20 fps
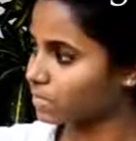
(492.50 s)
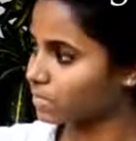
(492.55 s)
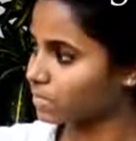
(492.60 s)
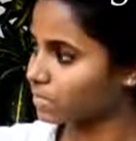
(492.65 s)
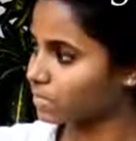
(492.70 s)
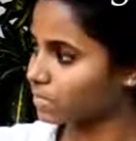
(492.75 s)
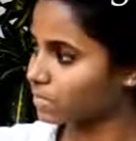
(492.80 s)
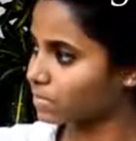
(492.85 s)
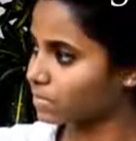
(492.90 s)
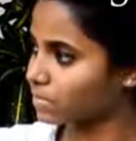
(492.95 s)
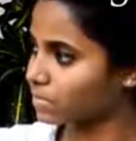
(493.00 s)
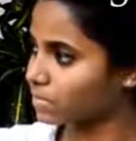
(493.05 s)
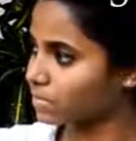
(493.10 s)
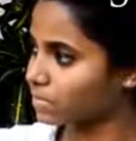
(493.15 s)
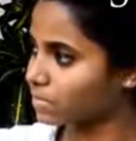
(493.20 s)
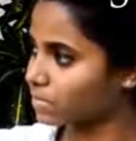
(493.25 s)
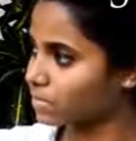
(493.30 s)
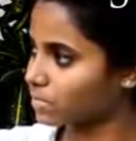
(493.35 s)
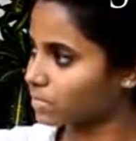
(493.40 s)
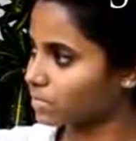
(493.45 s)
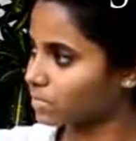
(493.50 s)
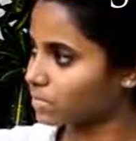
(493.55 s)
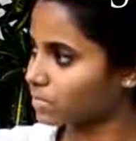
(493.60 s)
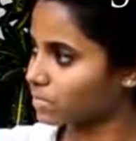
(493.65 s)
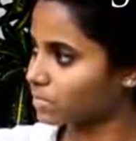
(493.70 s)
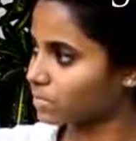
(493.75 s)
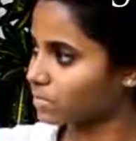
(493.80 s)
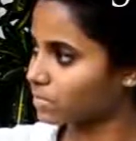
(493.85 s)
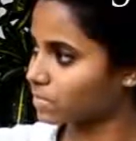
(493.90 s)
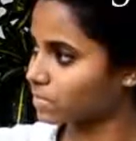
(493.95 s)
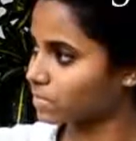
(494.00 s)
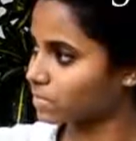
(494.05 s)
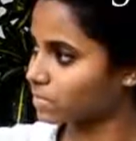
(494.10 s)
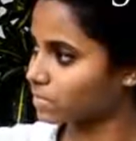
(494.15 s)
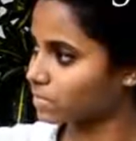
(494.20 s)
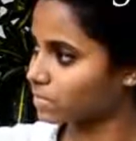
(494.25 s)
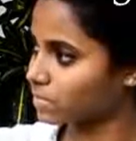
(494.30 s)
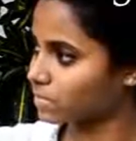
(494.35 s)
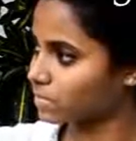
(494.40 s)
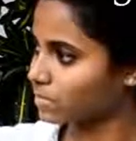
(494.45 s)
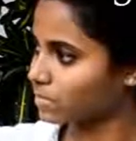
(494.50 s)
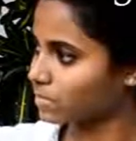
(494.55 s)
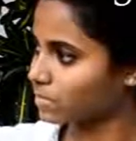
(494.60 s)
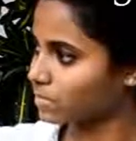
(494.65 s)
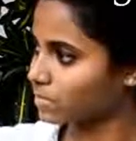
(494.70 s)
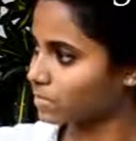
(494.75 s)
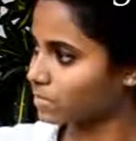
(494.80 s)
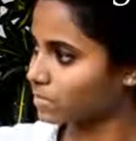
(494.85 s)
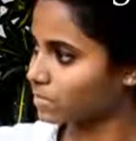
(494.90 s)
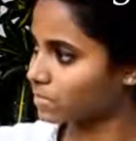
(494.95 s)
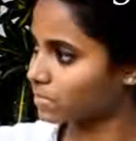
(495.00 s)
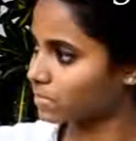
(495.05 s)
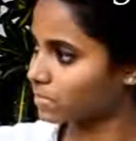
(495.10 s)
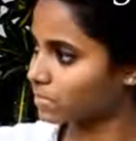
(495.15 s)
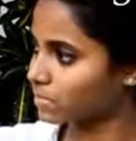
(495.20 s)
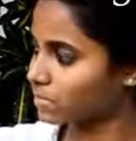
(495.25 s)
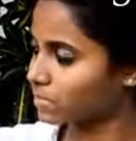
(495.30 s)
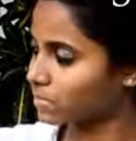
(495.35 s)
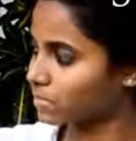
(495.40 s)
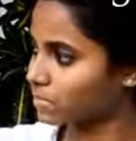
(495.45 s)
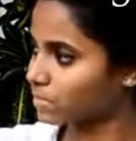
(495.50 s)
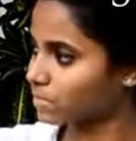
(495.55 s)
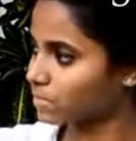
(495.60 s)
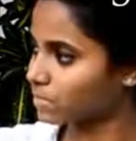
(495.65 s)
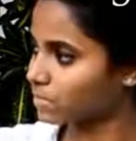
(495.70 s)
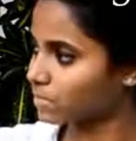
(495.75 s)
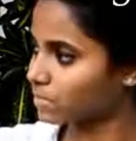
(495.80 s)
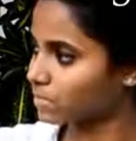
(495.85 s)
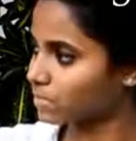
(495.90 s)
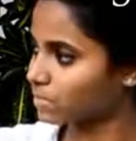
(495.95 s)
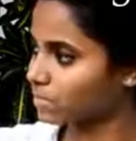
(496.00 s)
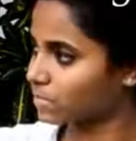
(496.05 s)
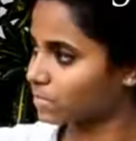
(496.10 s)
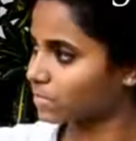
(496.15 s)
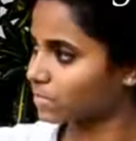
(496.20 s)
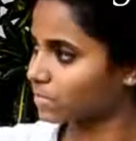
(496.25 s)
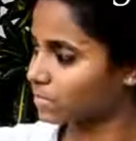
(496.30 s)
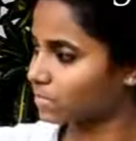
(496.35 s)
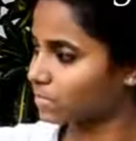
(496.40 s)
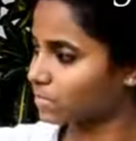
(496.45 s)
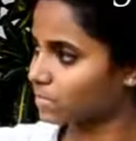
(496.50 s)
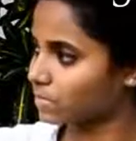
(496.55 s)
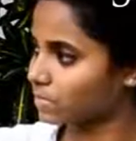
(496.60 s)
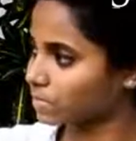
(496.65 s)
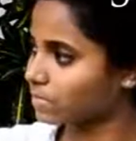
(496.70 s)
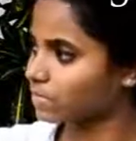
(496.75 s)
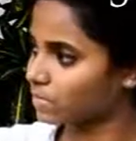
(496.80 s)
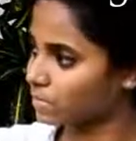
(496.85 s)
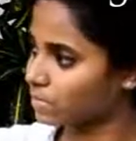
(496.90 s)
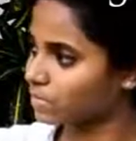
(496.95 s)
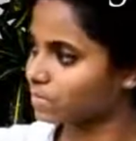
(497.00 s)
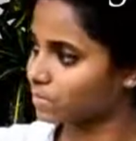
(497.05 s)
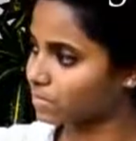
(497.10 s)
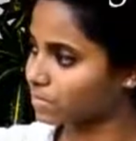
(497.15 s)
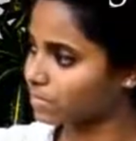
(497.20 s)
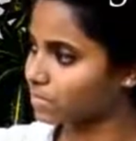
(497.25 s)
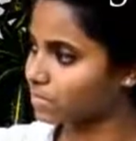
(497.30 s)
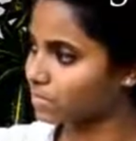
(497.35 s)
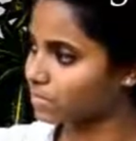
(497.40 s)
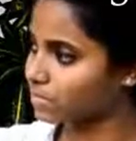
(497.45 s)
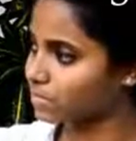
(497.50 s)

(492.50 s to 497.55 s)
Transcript: This person isn't speaking.